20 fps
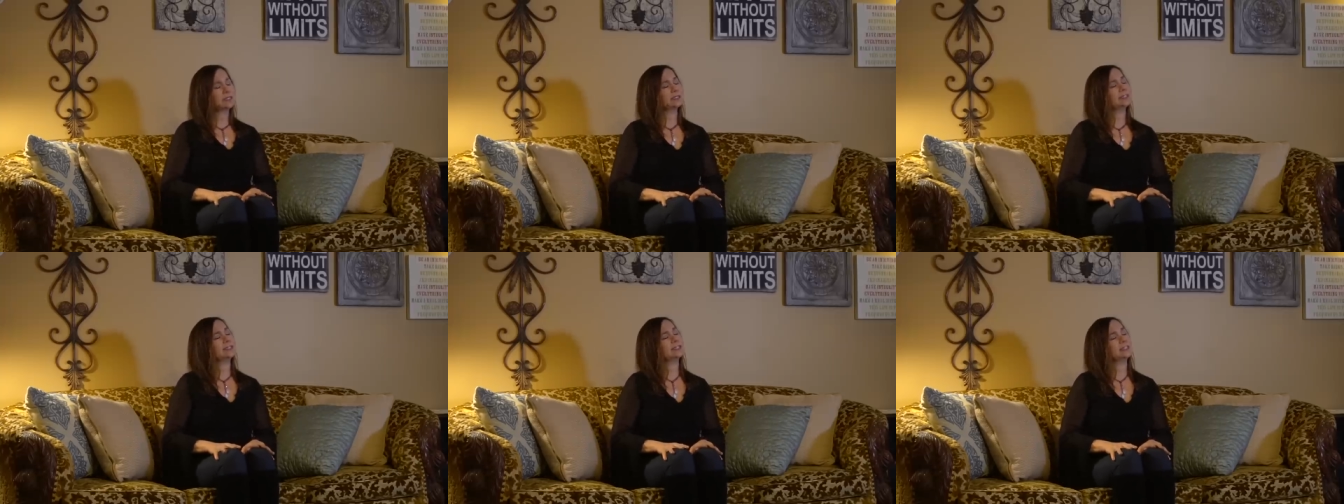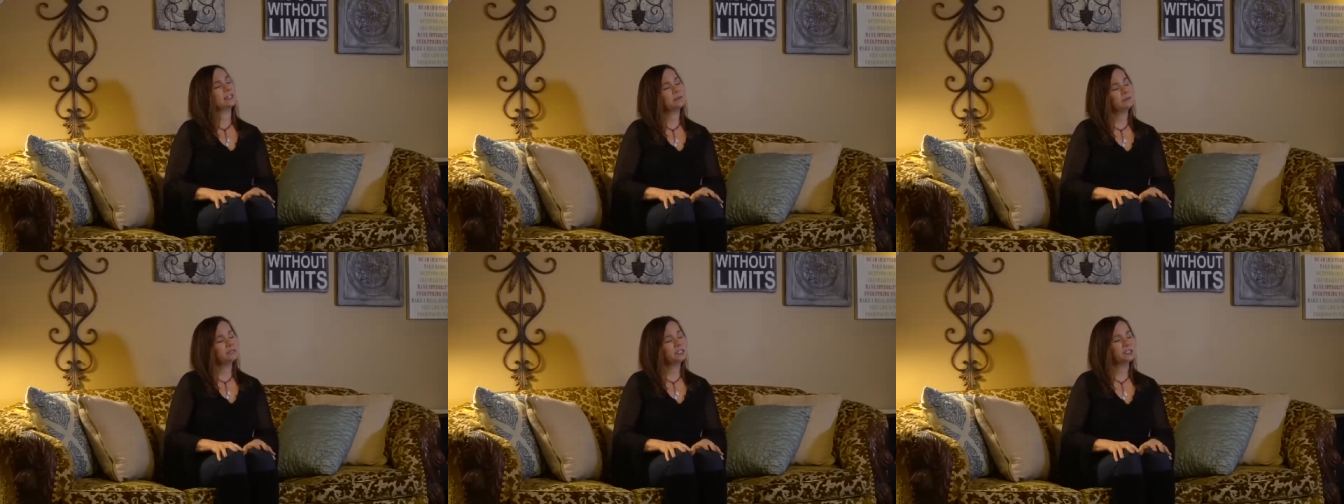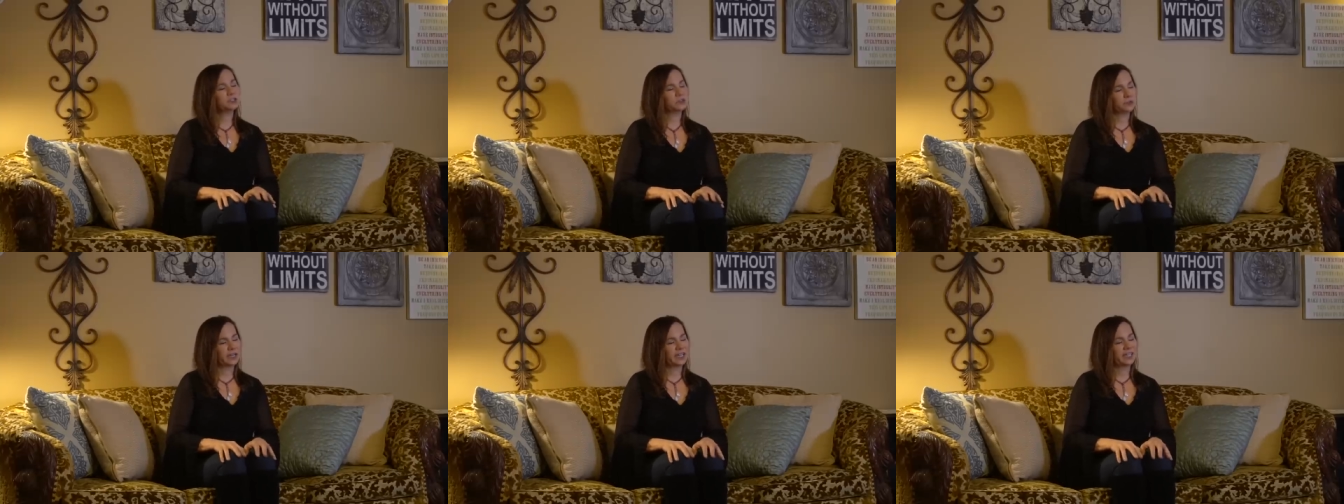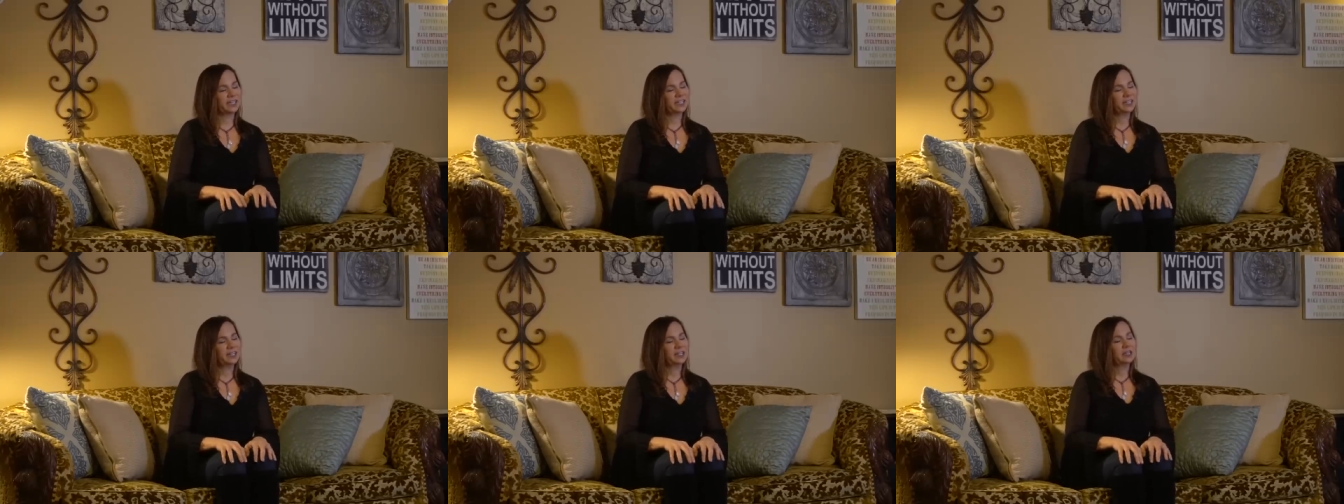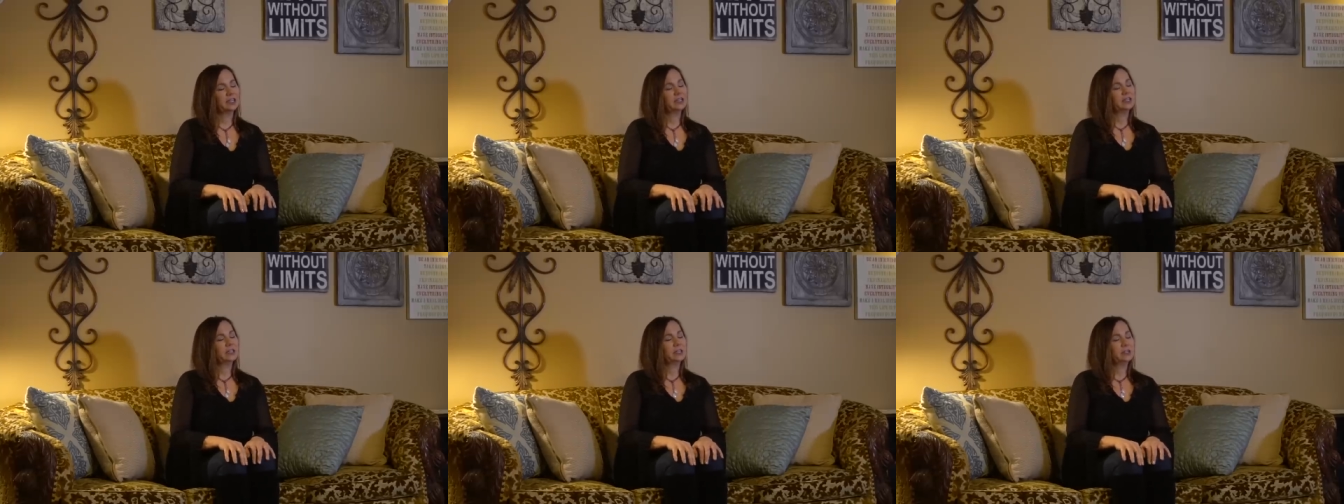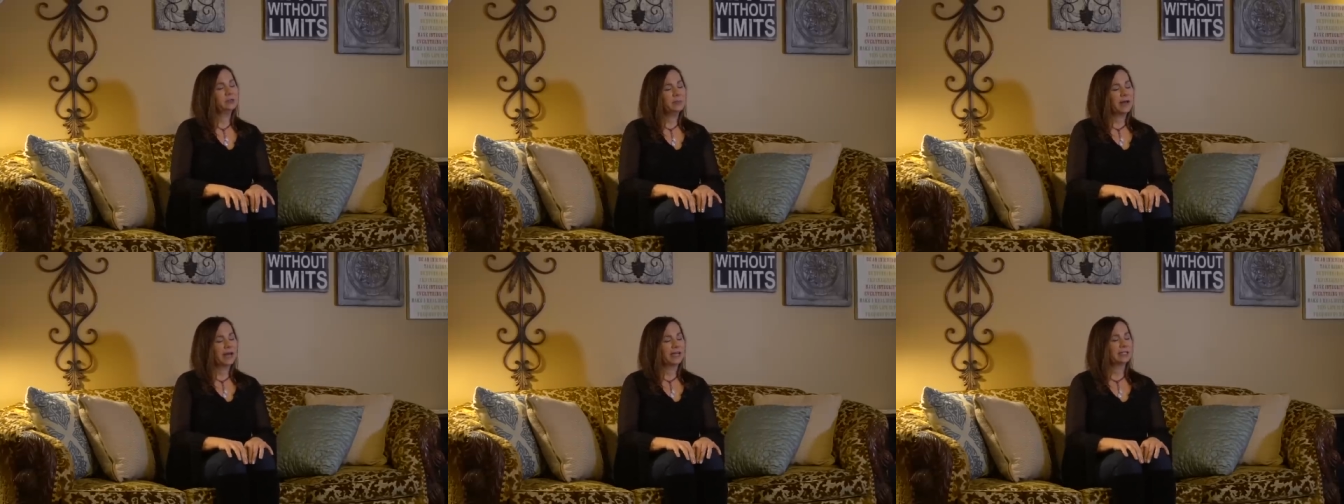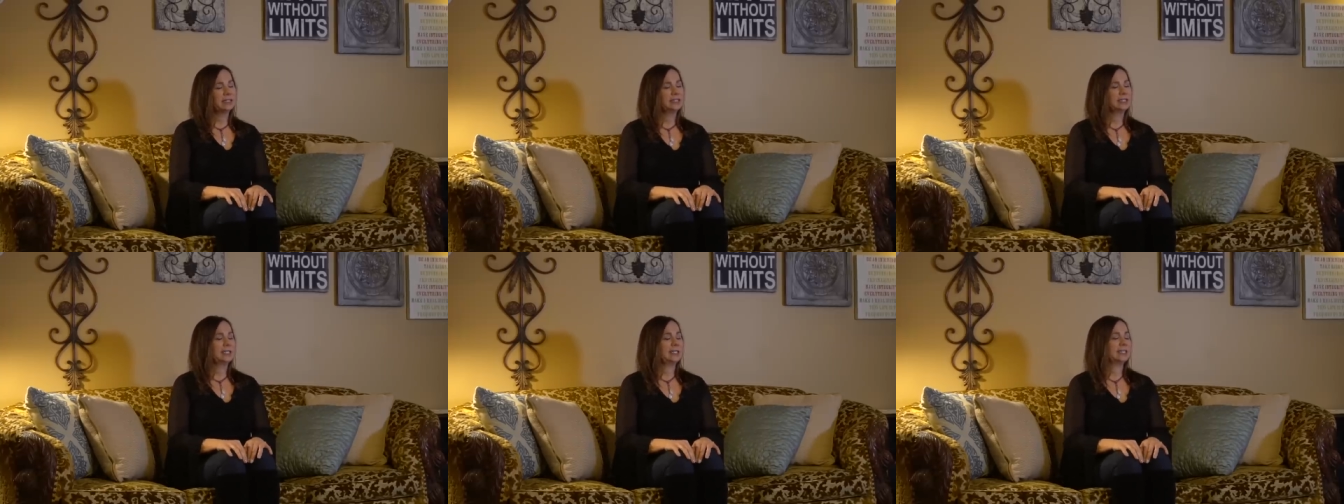To some degree,
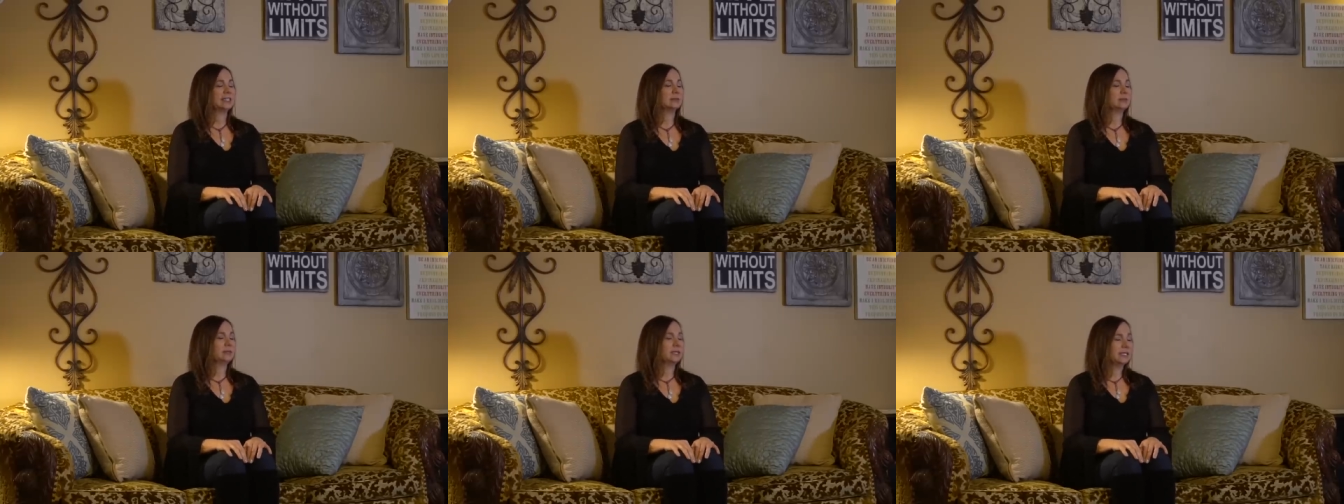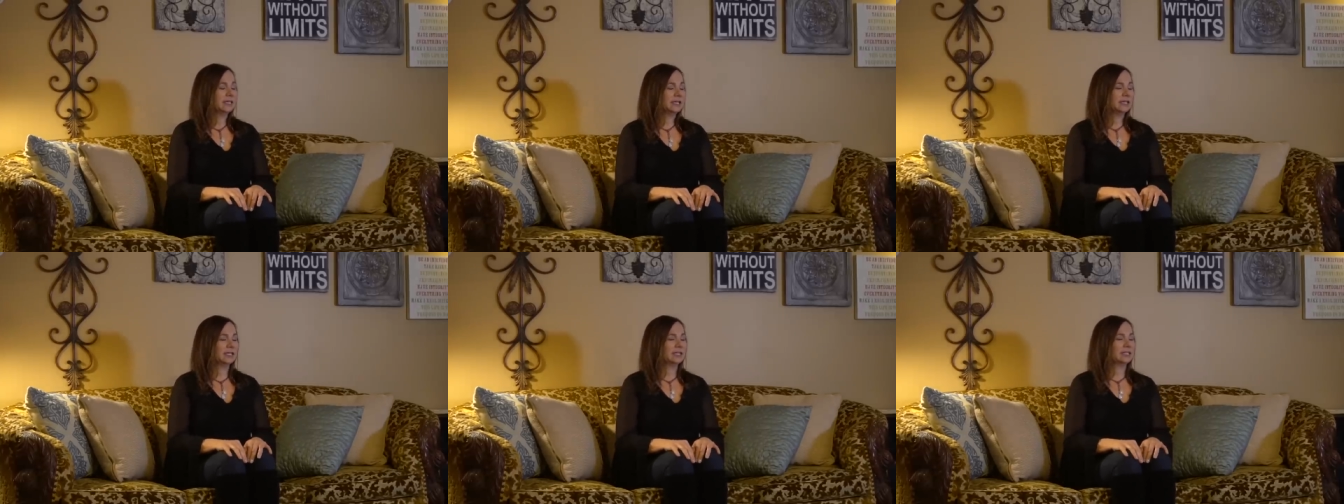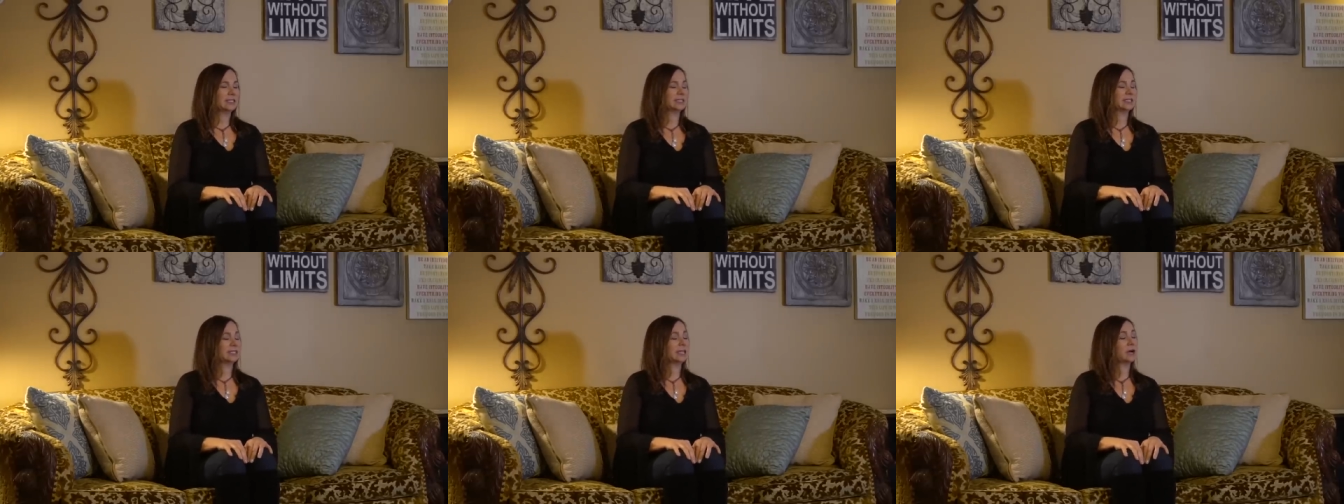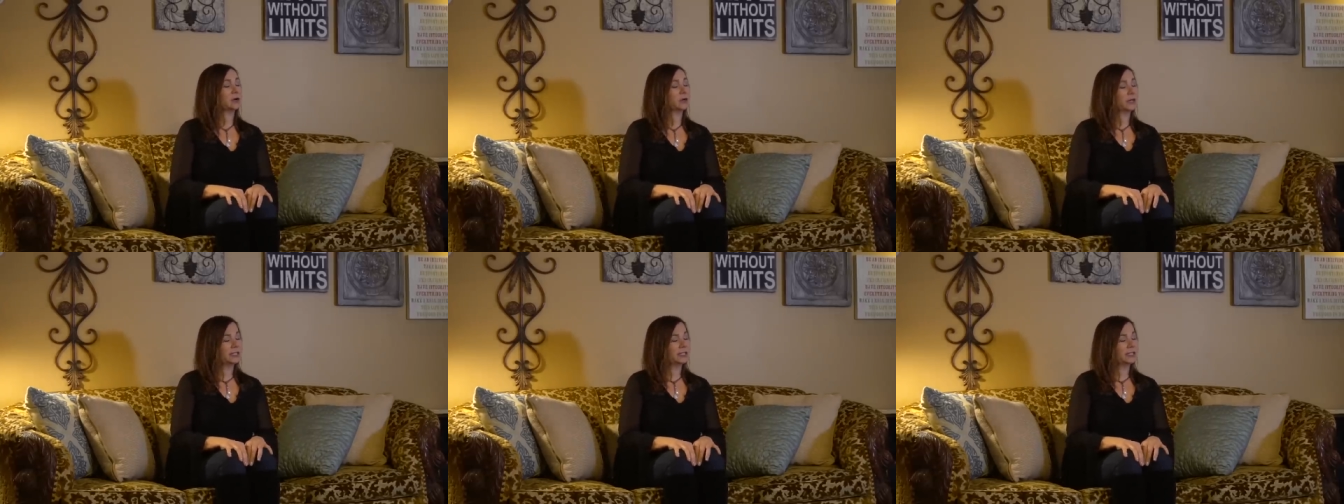humanity is beginning to now